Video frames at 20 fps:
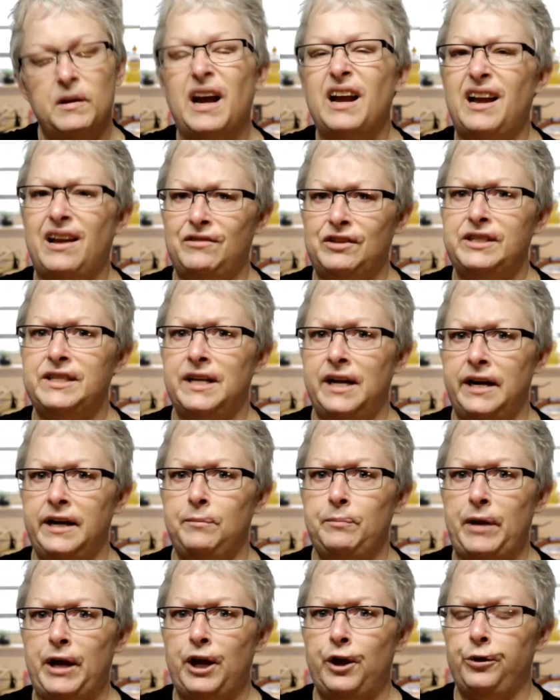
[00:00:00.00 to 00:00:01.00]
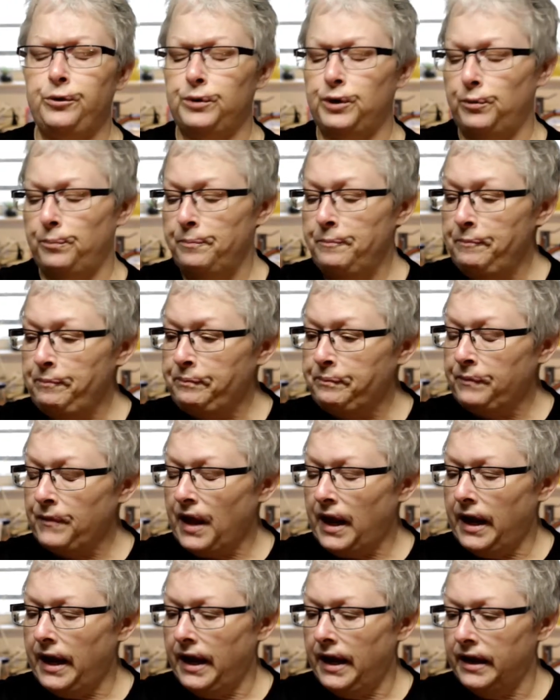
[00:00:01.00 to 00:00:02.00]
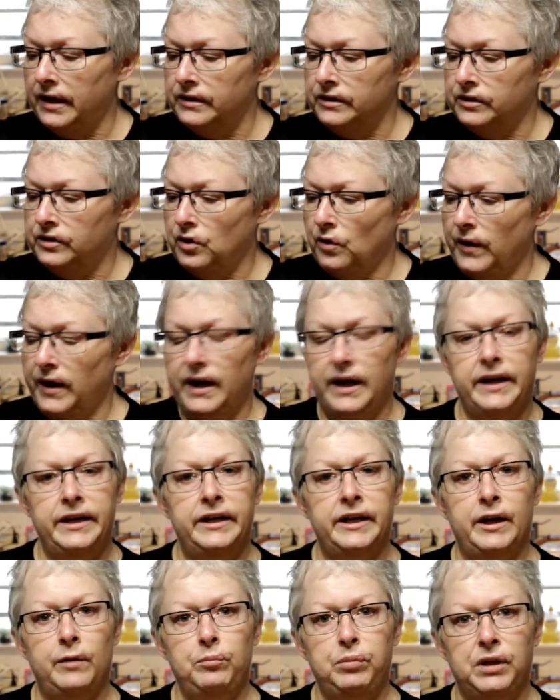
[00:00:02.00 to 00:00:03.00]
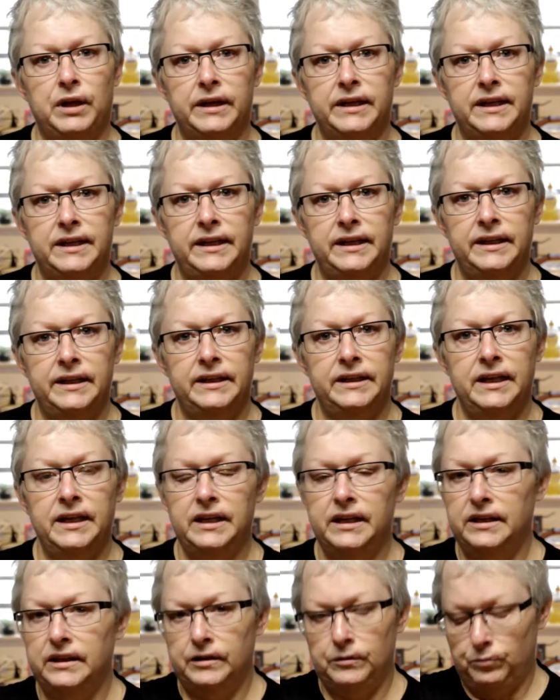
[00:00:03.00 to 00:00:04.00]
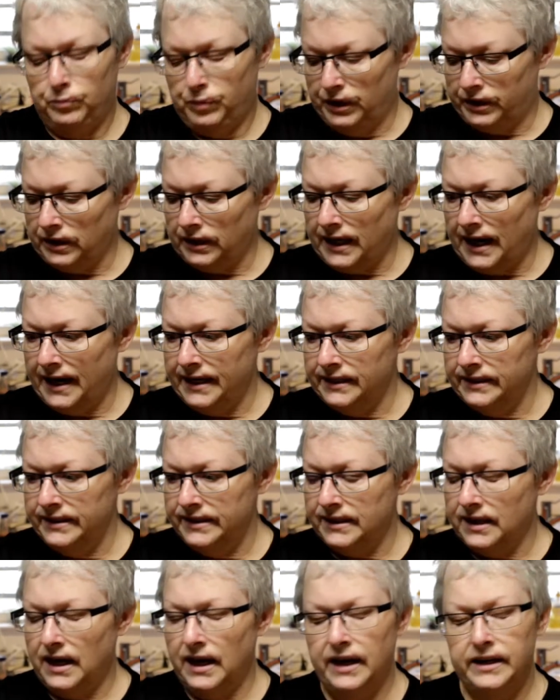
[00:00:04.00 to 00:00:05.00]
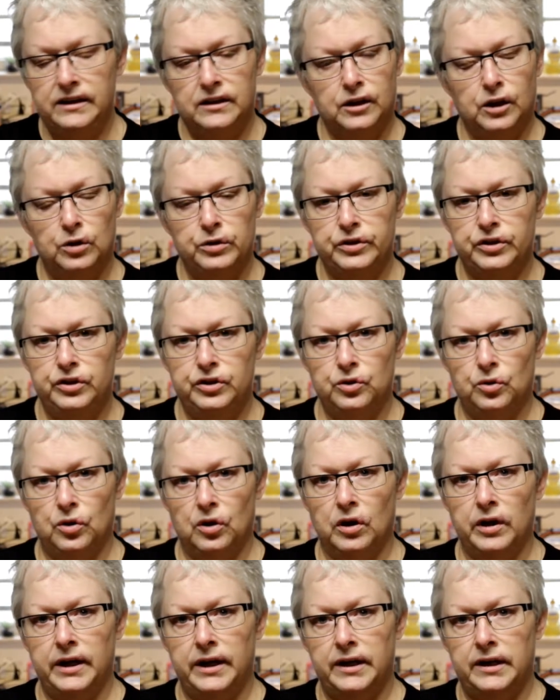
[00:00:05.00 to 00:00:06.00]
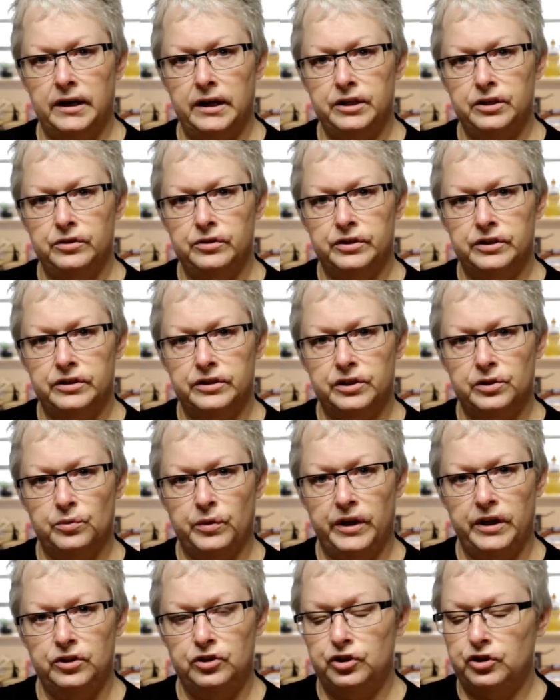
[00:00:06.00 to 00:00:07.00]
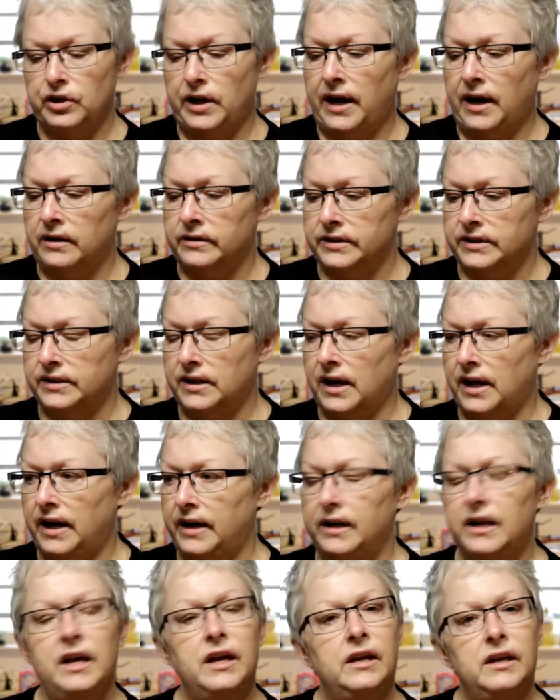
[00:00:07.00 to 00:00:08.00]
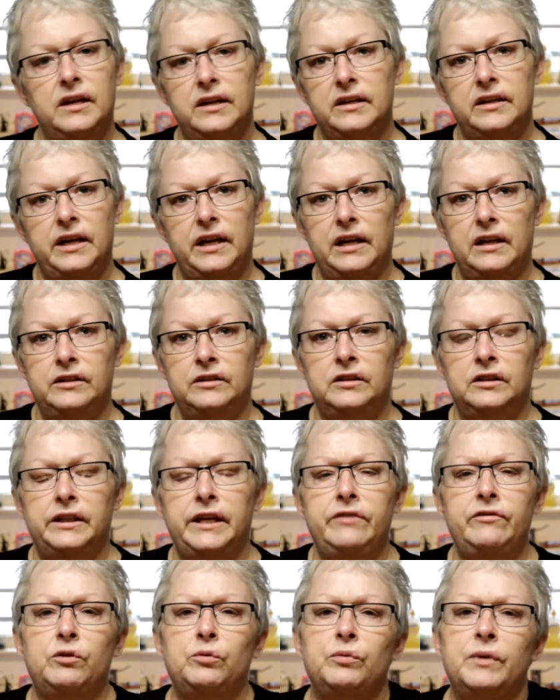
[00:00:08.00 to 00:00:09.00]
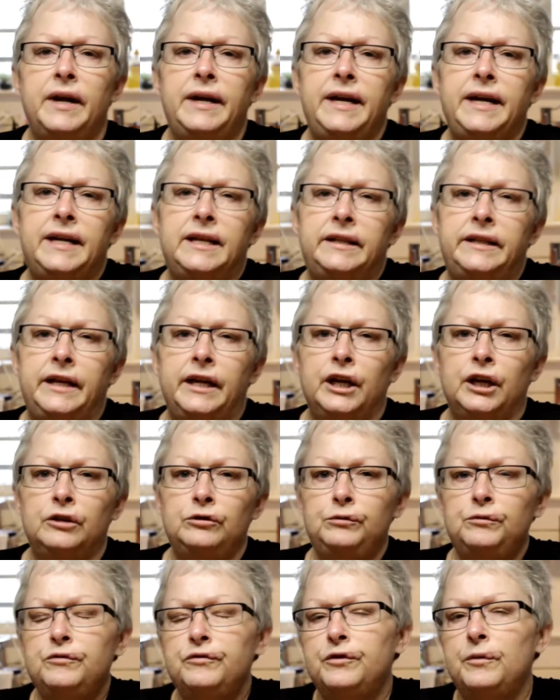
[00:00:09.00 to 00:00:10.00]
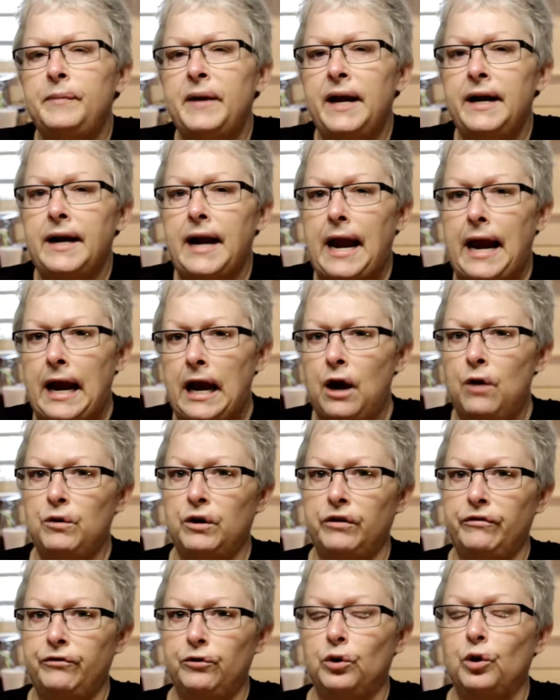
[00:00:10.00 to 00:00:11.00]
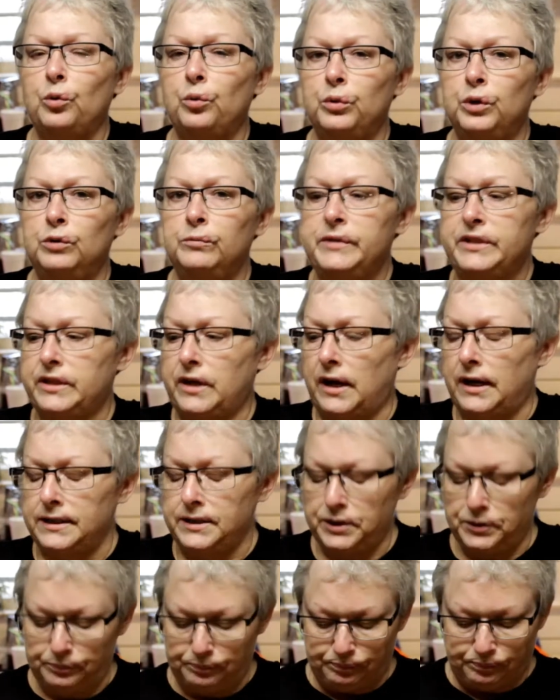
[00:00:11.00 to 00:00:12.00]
I have a tiny bathroom and go ahead and I plug it in, put the light inside, close the door, and I use the switch outside and leave it running in there for about an hour for a room size.